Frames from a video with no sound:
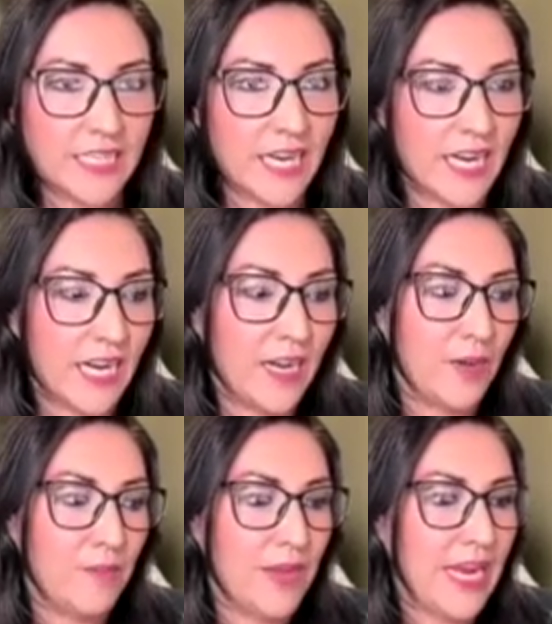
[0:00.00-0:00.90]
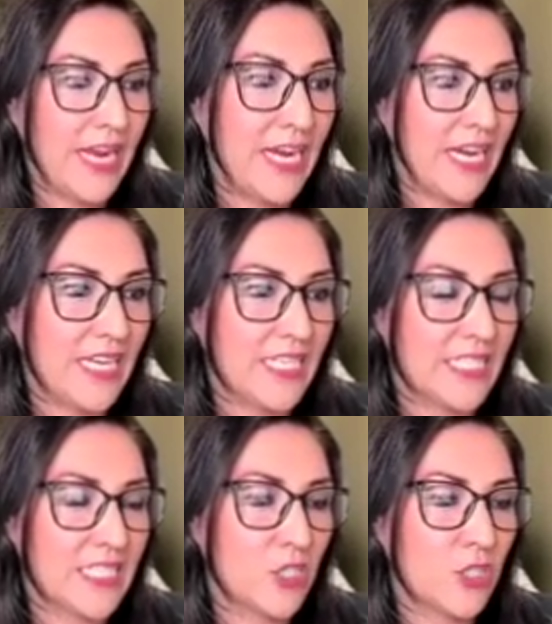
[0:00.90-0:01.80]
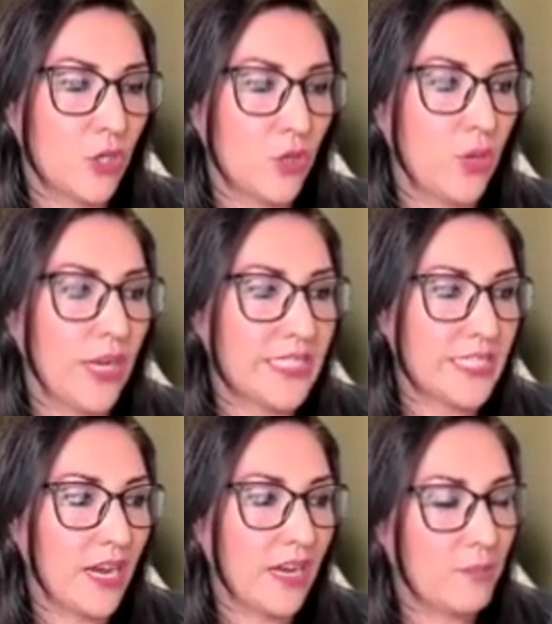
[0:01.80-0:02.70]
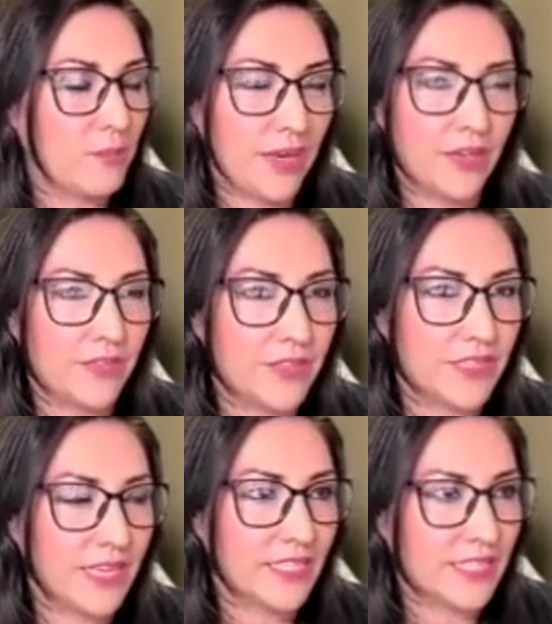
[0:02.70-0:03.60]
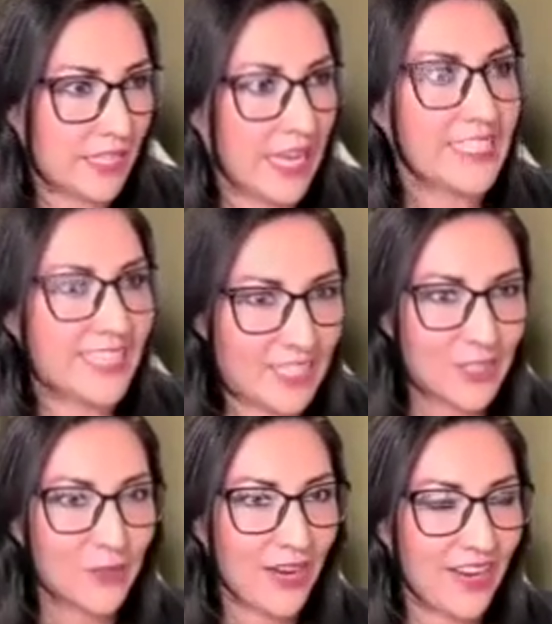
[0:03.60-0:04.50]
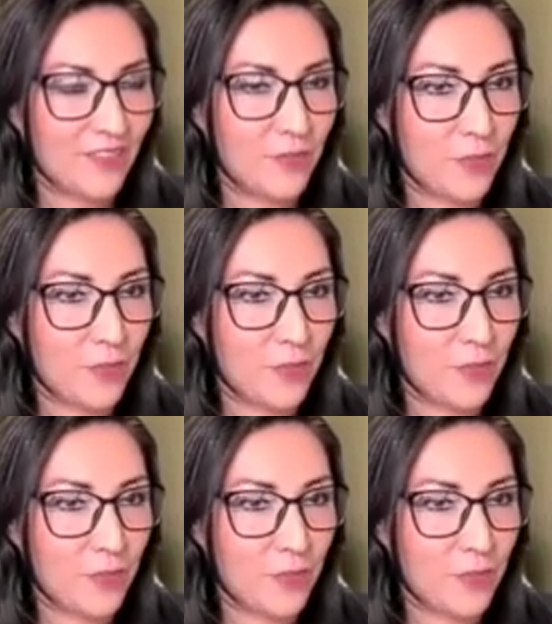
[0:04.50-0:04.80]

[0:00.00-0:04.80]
And so it's not competitive in the sense that yes, they do have,